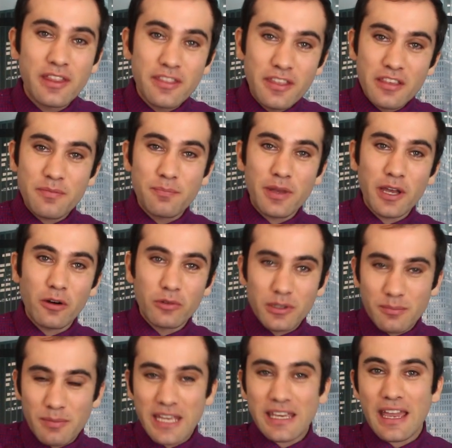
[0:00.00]
This bill
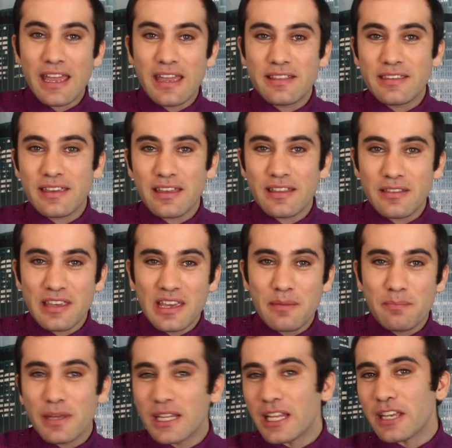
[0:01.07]
would make AT&T
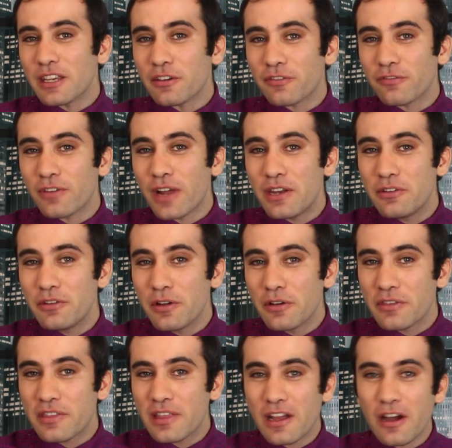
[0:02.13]
be like your friend who
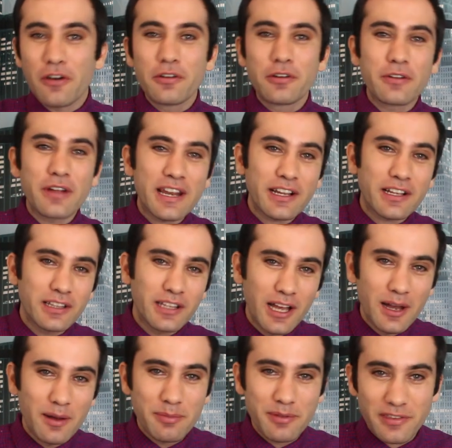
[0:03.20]
knows the owner at a
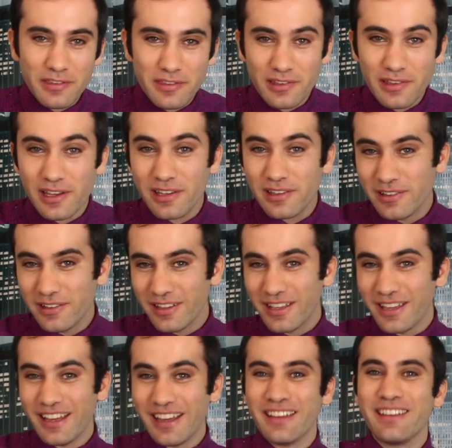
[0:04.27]
club and say,
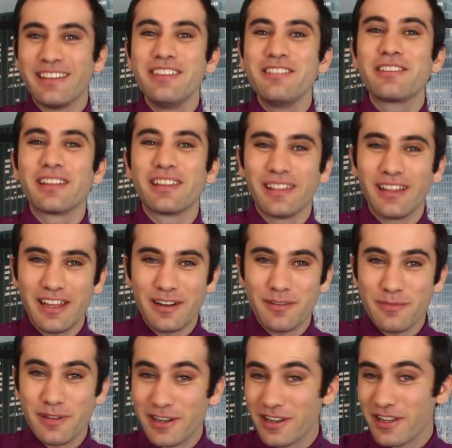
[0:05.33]
"Heh, you can let
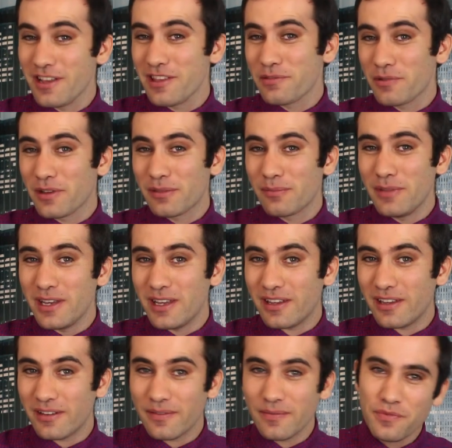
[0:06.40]
him in, he's with
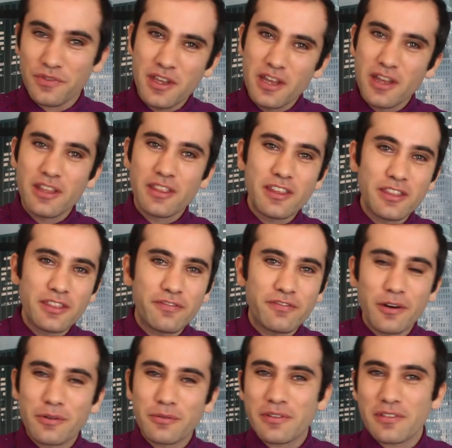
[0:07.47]
me." Then the
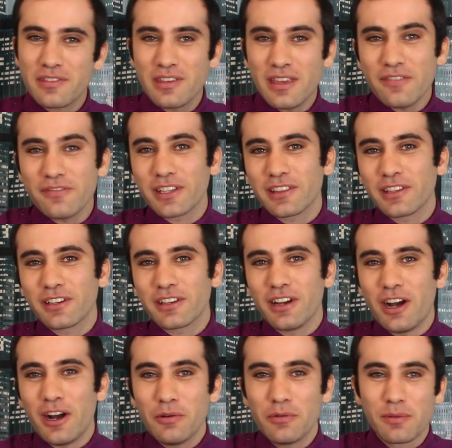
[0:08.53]
phone receiving the
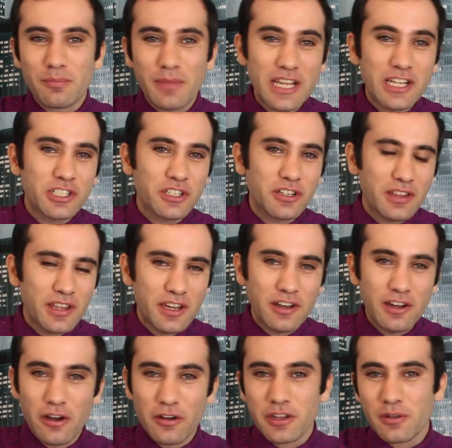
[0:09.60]
call would make sure they
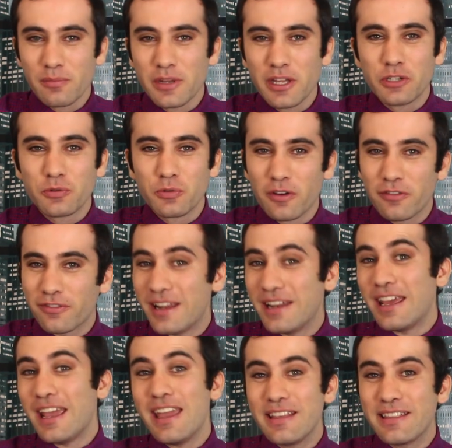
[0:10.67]
know your mutual
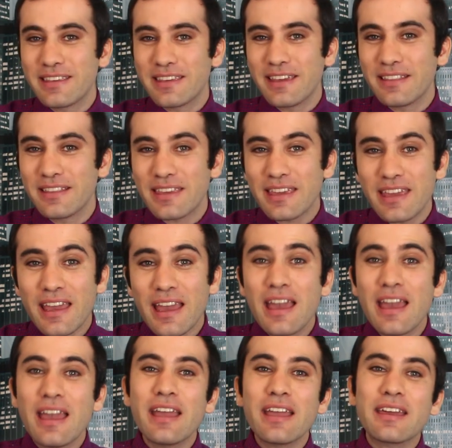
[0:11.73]
friend AT&T
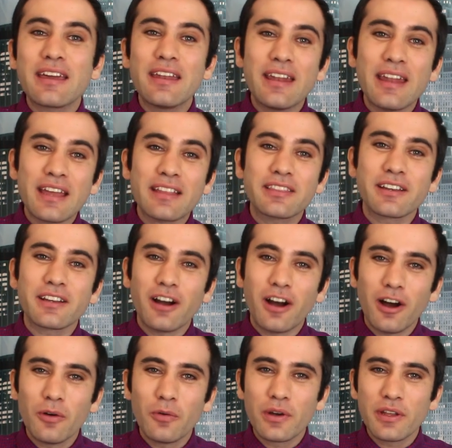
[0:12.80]
and connect the
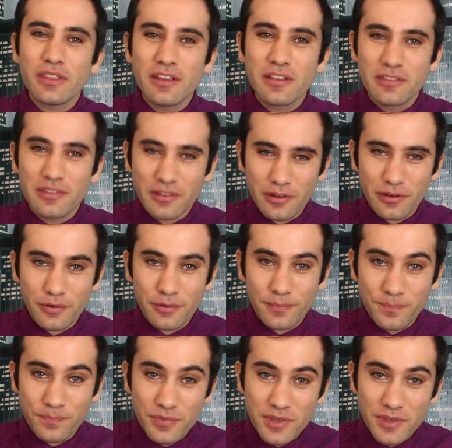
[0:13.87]
call when they do.